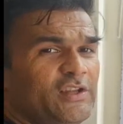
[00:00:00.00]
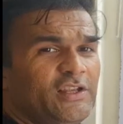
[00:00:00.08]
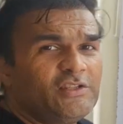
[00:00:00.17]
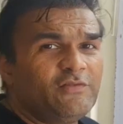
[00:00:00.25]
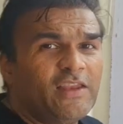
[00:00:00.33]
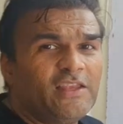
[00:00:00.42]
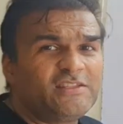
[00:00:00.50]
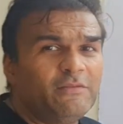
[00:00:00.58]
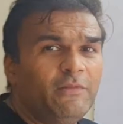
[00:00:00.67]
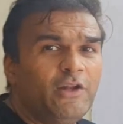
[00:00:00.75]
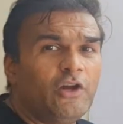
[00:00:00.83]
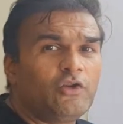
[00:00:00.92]
is very
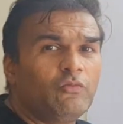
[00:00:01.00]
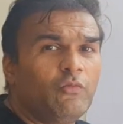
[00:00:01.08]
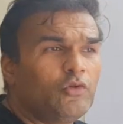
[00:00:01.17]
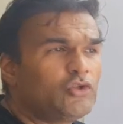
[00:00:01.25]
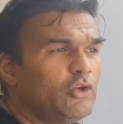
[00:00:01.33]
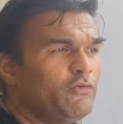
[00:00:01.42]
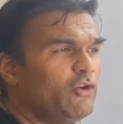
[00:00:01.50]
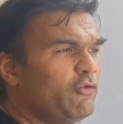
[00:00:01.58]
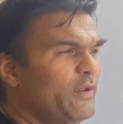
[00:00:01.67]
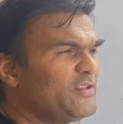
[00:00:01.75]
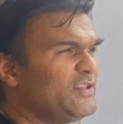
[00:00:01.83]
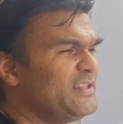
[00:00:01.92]
similar to most of the
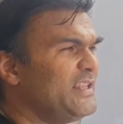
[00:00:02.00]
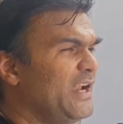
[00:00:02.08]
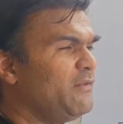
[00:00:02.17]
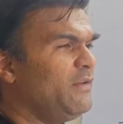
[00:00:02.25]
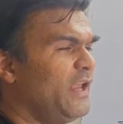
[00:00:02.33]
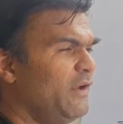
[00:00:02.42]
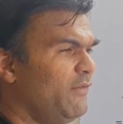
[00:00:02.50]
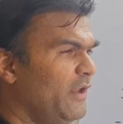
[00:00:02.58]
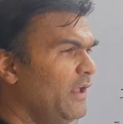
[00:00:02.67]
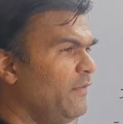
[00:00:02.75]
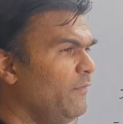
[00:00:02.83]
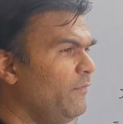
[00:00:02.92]
questions that we have
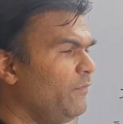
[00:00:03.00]
done.